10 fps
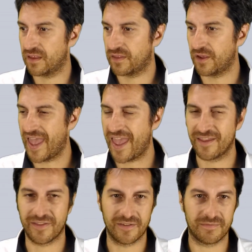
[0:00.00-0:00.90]

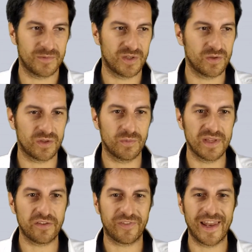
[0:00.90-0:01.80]
you
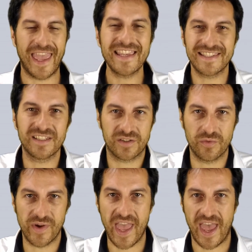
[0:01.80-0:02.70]
will not feel hasty
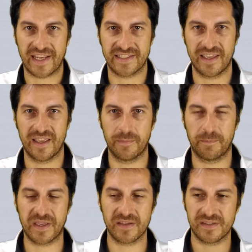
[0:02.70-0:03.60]
to react,
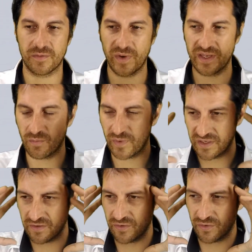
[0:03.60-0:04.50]
and because
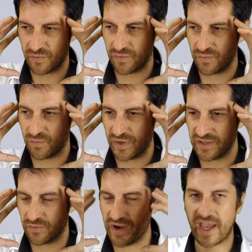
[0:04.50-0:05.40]
when your
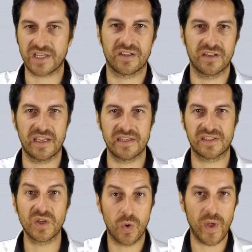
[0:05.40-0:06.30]
reaction
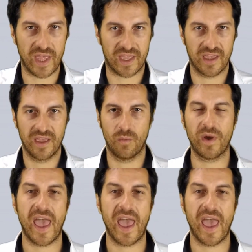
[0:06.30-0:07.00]
is too quick, what